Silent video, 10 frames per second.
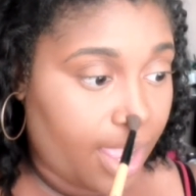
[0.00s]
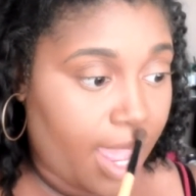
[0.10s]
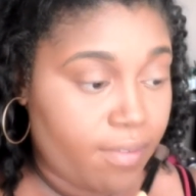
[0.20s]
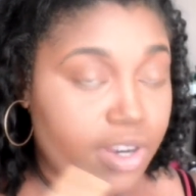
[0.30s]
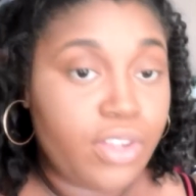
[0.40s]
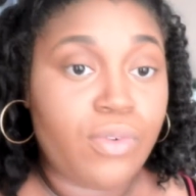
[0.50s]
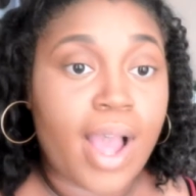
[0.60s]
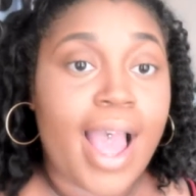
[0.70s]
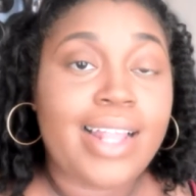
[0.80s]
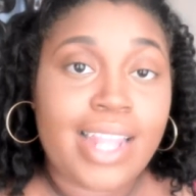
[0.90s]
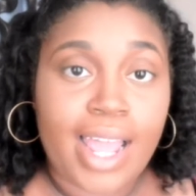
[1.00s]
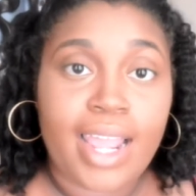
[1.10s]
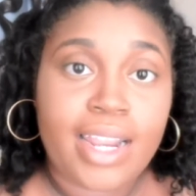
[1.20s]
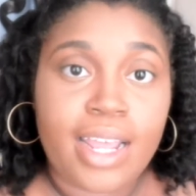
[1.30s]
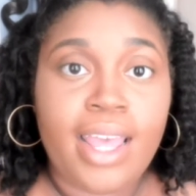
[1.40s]
after you
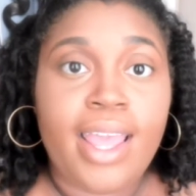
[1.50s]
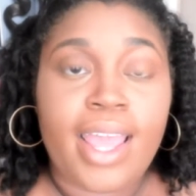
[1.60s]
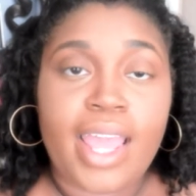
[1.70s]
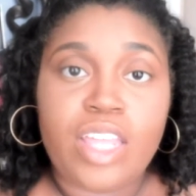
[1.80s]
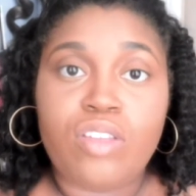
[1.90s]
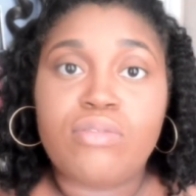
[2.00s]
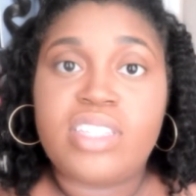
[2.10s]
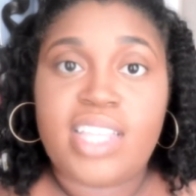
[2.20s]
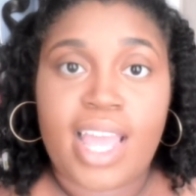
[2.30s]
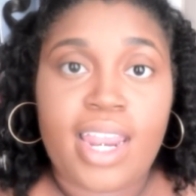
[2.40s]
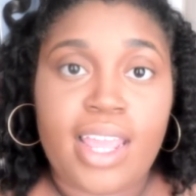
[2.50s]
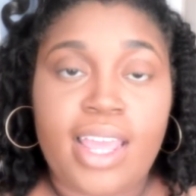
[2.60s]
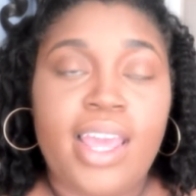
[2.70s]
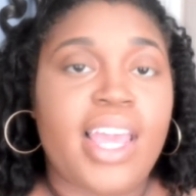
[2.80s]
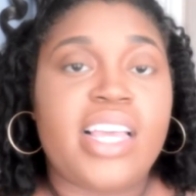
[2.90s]
highlight and you set
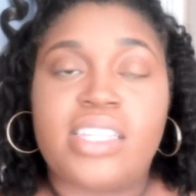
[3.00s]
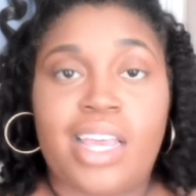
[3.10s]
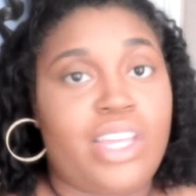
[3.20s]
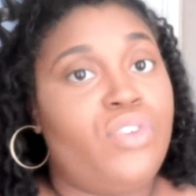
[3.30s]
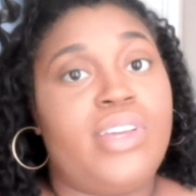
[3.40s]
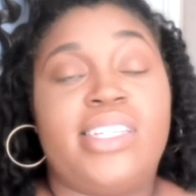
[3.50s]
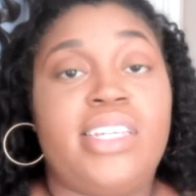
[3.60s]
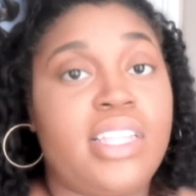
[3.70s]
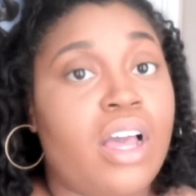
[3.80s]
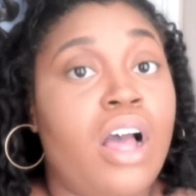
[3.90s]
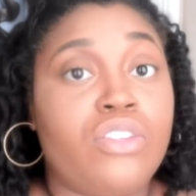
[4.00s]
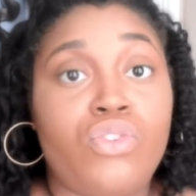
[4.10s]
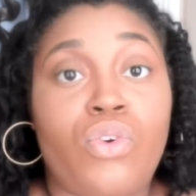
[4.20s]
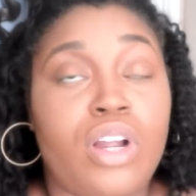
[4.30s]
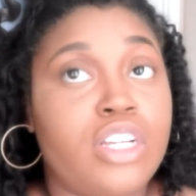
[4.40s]
it, it's like you can see the
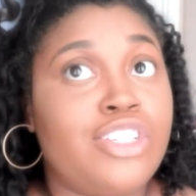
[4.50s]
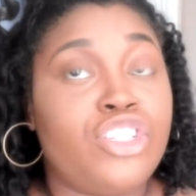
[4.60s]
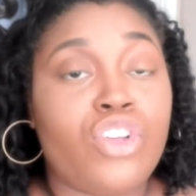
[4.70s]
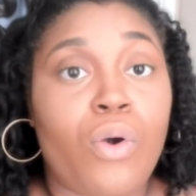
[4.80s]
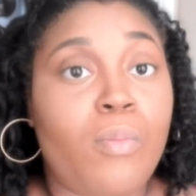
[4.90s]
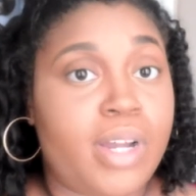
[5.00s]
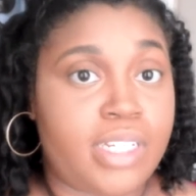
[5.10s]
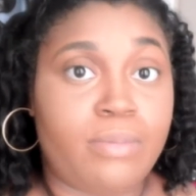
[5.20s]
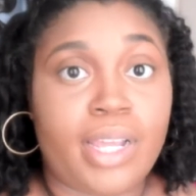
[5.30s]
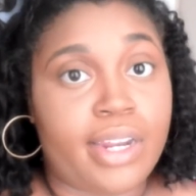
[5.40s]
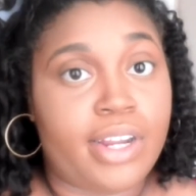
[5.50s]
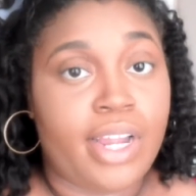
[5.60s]
contour so much better.